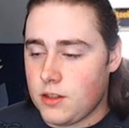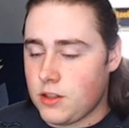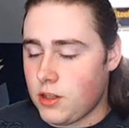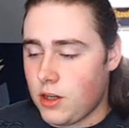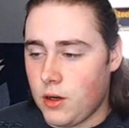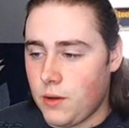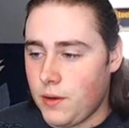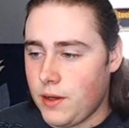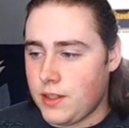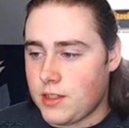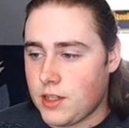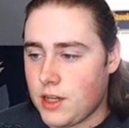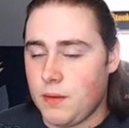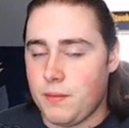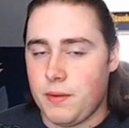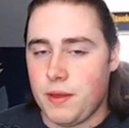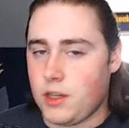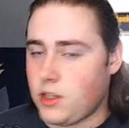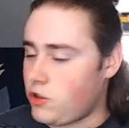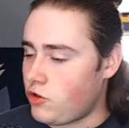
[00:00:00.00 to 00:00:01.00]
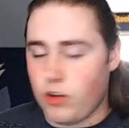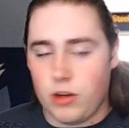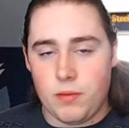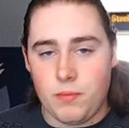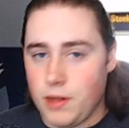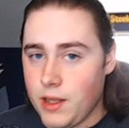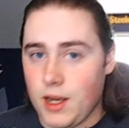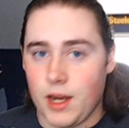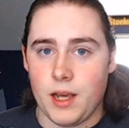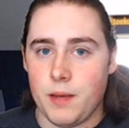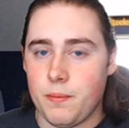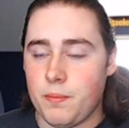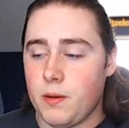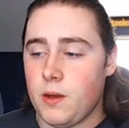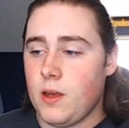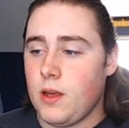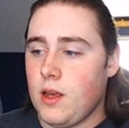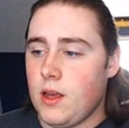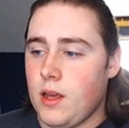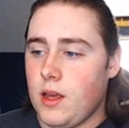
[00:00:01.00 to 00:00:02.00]
So it's going to be extremely
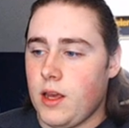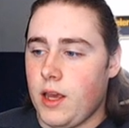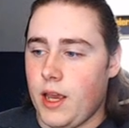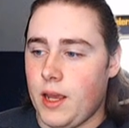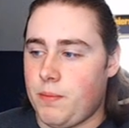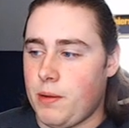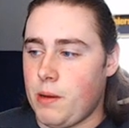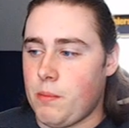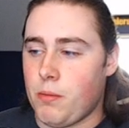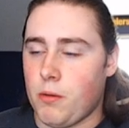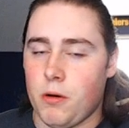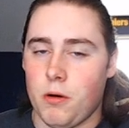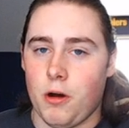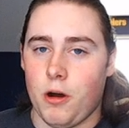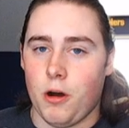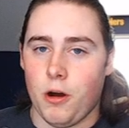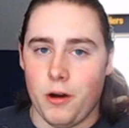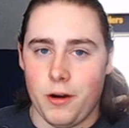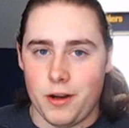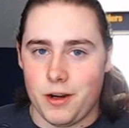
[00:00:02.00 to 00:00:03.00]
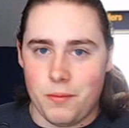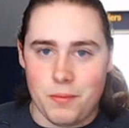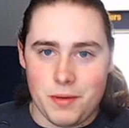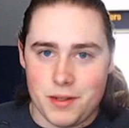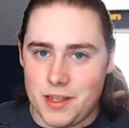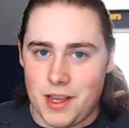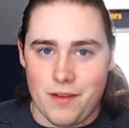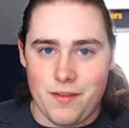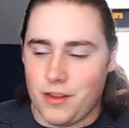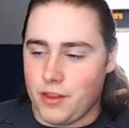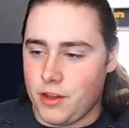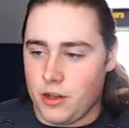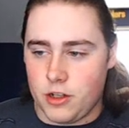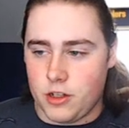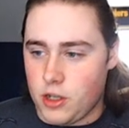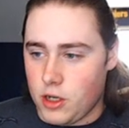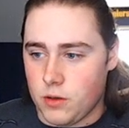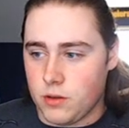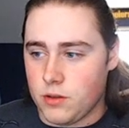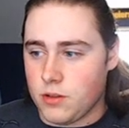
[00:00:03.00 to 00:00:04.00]
hype, and people aren't going to be saving
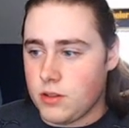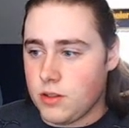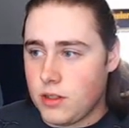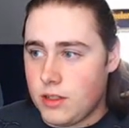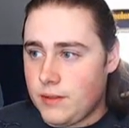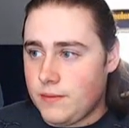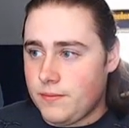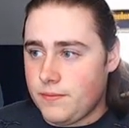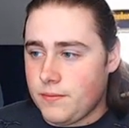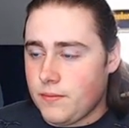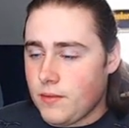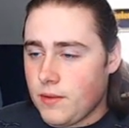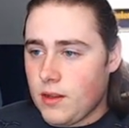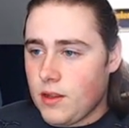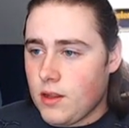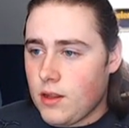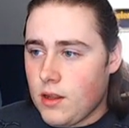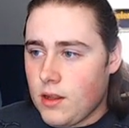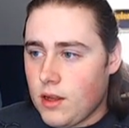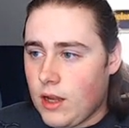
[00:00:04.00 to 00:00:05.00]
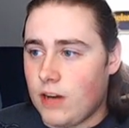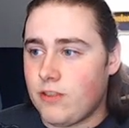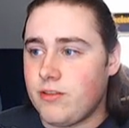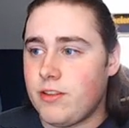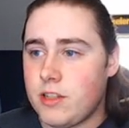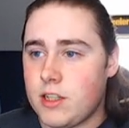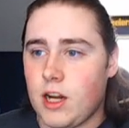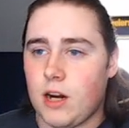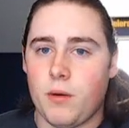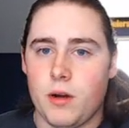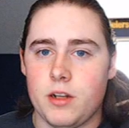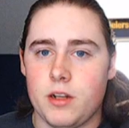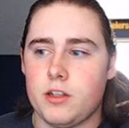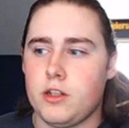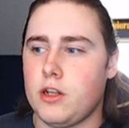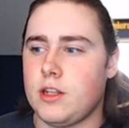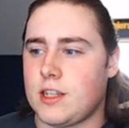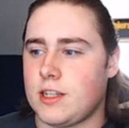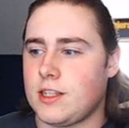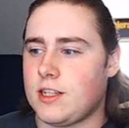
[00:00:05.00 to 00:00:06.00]
their stones. The reason I wanted
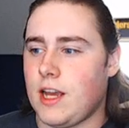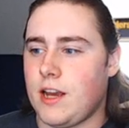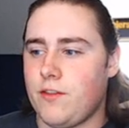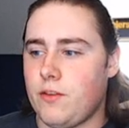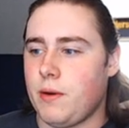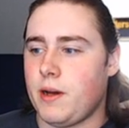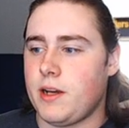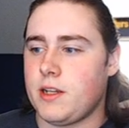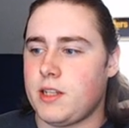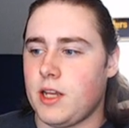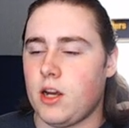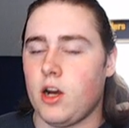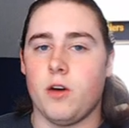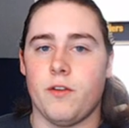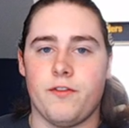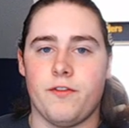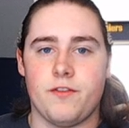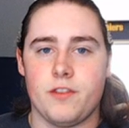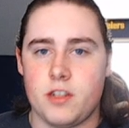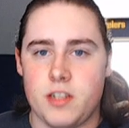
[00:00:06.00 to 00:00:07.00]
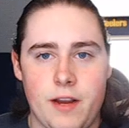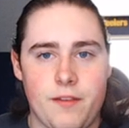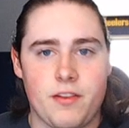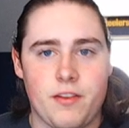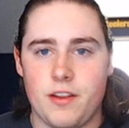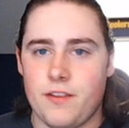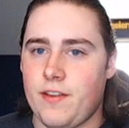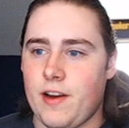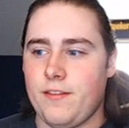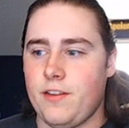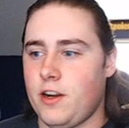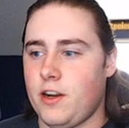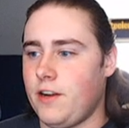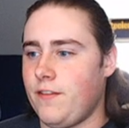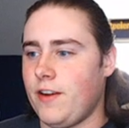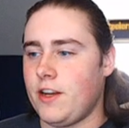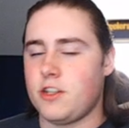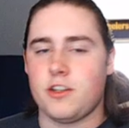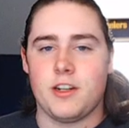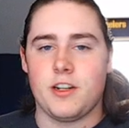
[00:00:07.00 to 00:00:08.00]
to do this because everybody's saying, oh, save for the 5-year
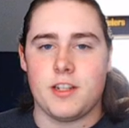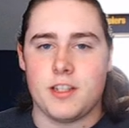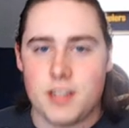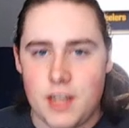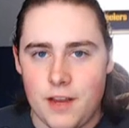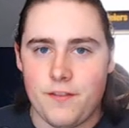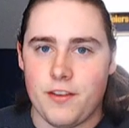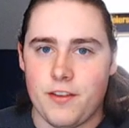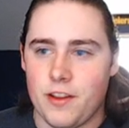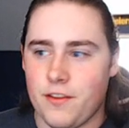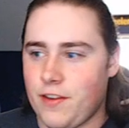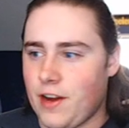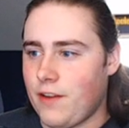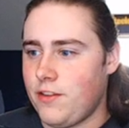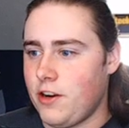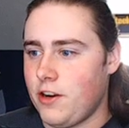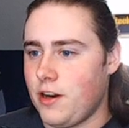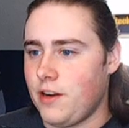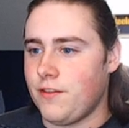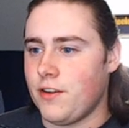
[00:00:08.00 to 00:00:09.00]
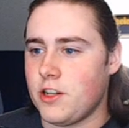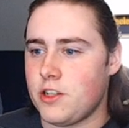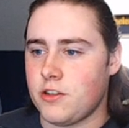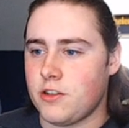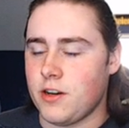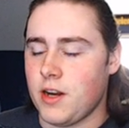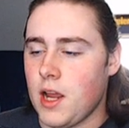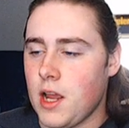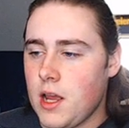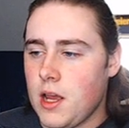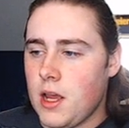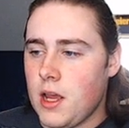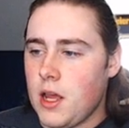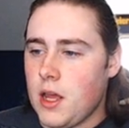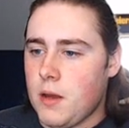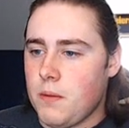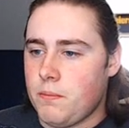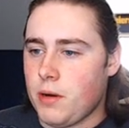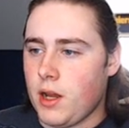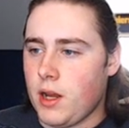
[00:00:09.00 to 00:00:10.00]
anniversary, save for the 5-year anniversary.
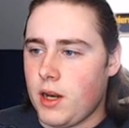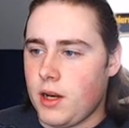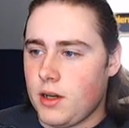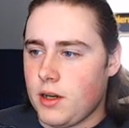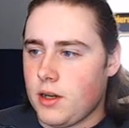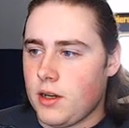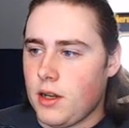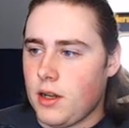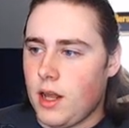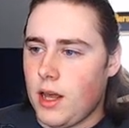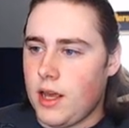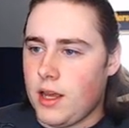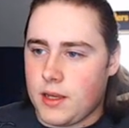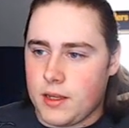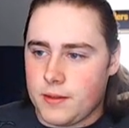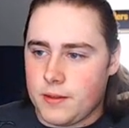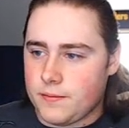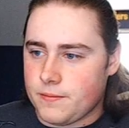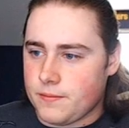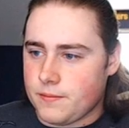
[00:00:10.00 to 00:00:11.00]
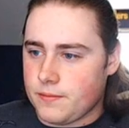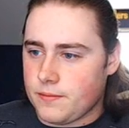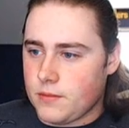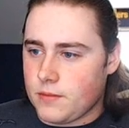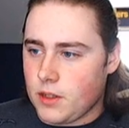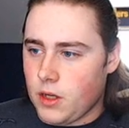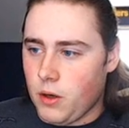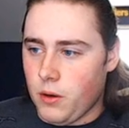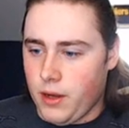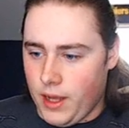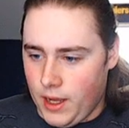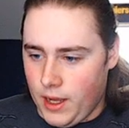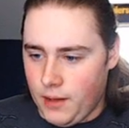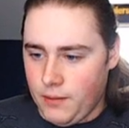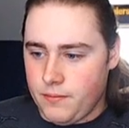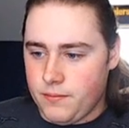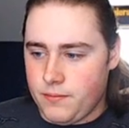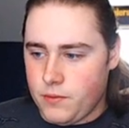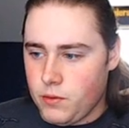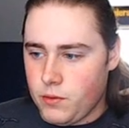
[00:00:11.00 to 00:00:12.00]
But, like,
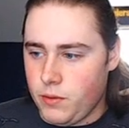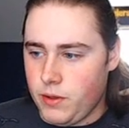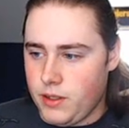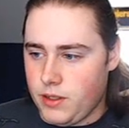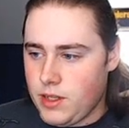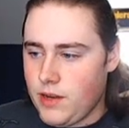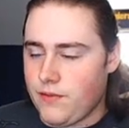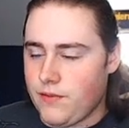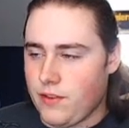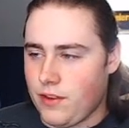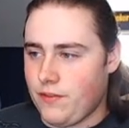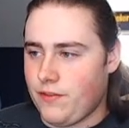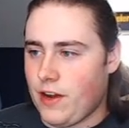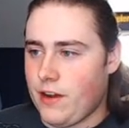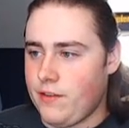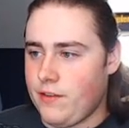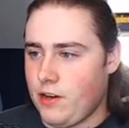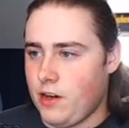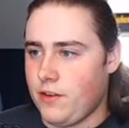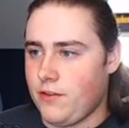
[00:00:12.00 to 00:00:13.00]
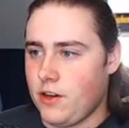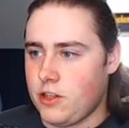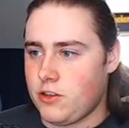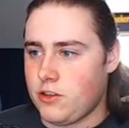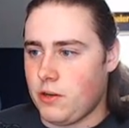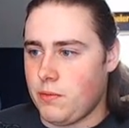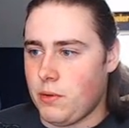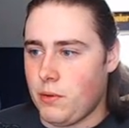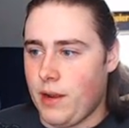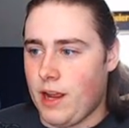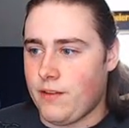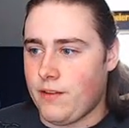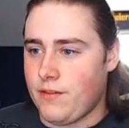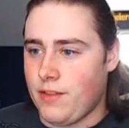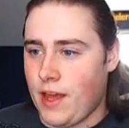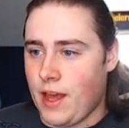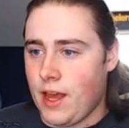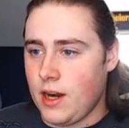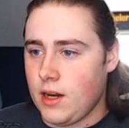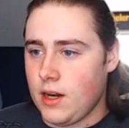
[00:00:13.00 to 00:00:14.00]
okay, we save for the 5-year anniversary, but we
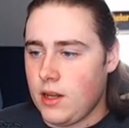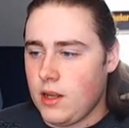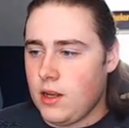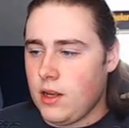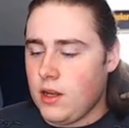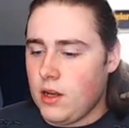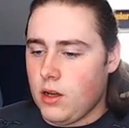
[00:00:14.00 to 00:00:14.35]
have that.